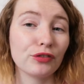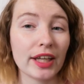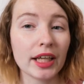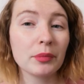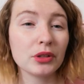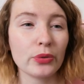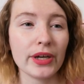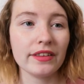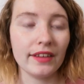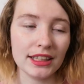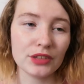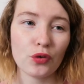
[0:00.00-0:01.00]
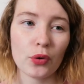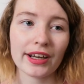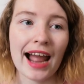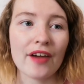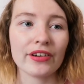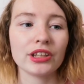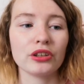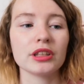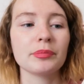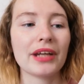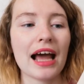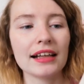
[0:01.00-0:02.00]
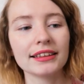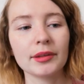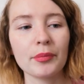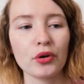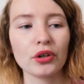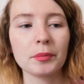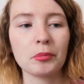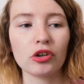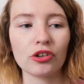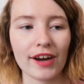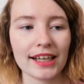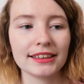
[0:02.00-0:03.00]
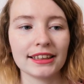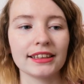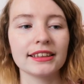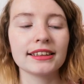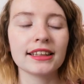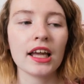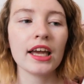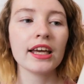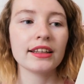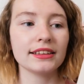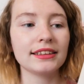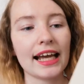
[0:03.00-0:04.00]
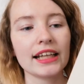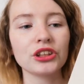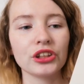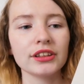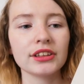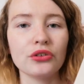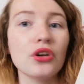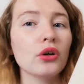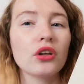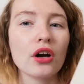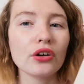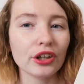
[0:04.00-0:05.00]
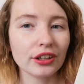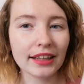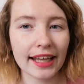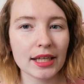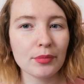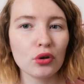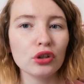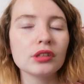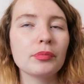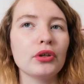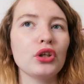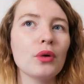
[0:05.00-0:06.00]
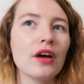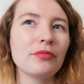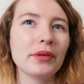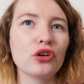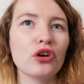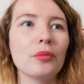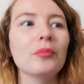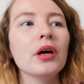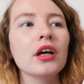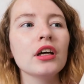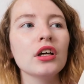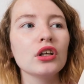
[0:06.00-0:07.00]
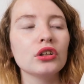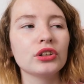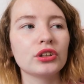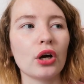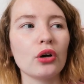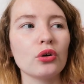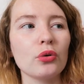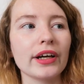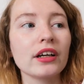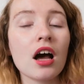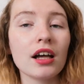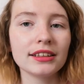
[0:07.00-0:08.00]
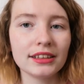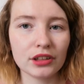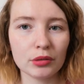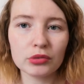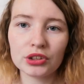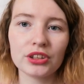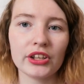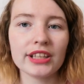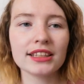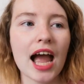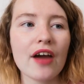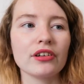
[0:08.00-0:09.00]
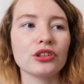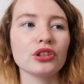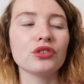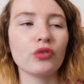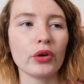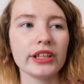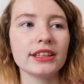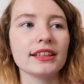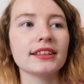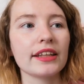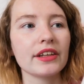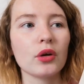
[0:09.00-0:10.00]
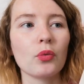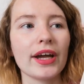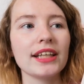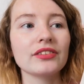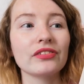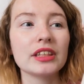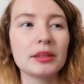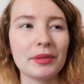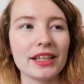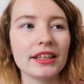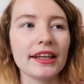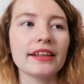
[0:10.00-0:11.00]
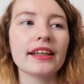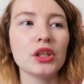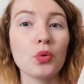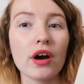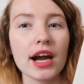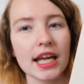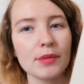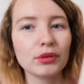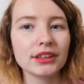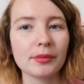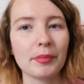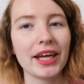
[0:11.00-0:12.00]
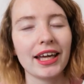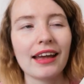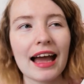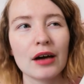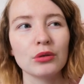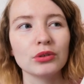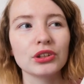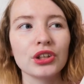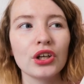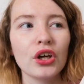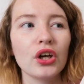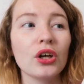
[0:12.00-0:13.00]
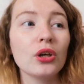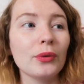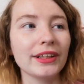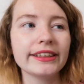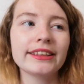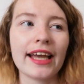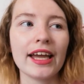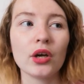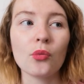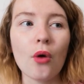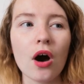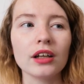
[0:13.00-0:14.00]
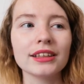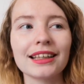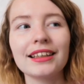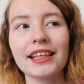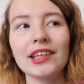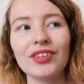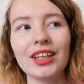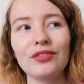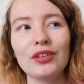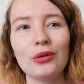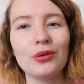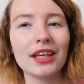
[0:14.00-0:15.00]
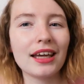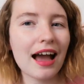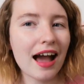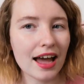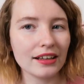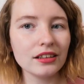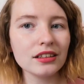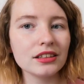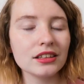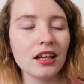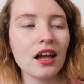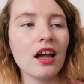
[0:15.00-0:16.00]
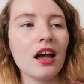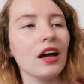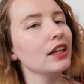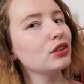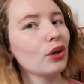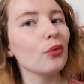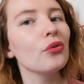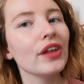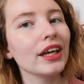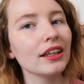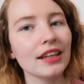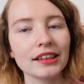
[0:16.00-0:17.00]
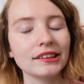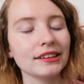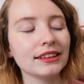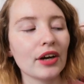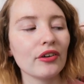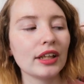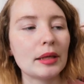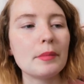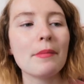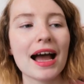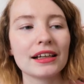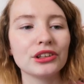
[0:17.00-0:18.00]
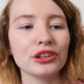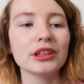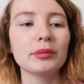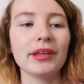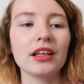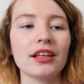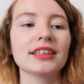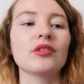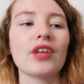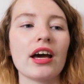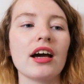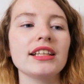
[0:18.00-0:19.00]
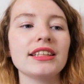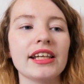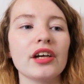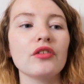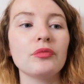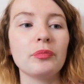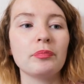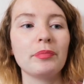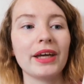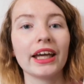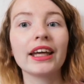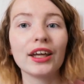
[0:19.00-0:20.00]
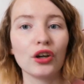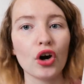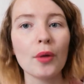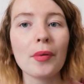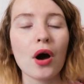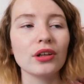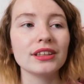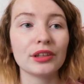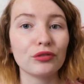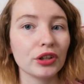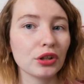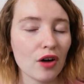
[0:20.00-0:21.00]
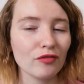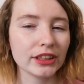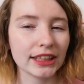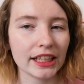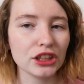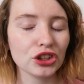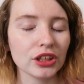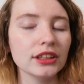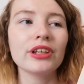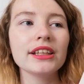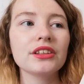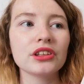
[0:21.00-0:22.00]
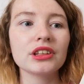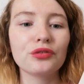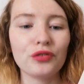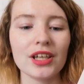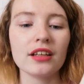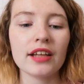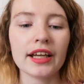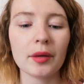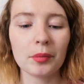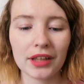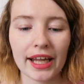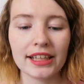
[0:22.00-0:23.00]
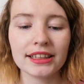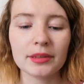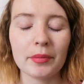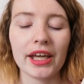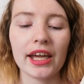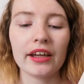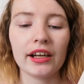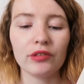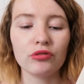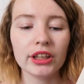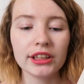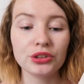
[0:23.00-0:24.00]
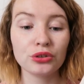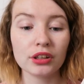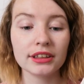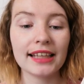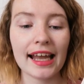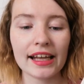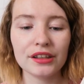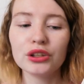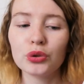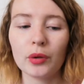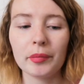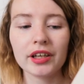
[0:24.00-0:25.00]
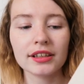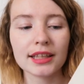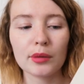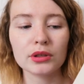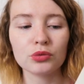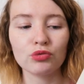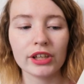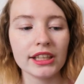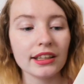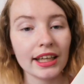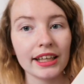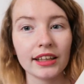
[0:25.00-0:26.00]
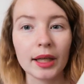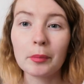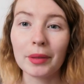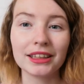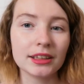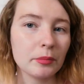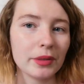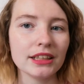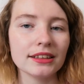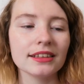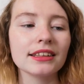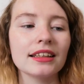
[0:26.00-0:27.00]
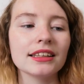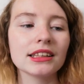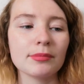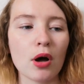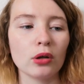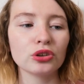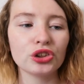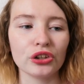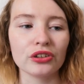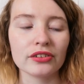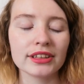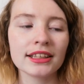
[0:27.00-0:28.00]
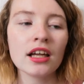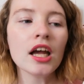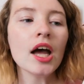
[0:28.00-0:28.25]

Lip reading: flick between these four characters, but as the book progresses, the sections are no longer labeled, but you have become so accustomed to these characters' voices and their ways of speaking that you are able to pick out who is saying what. And even if you can't, I don't think it necessarily matters because of that idea of picking up on different conversations. It really does feel like a play to me, and I really struggled to get into it because I was reading it in like bits and pieces and small chunks.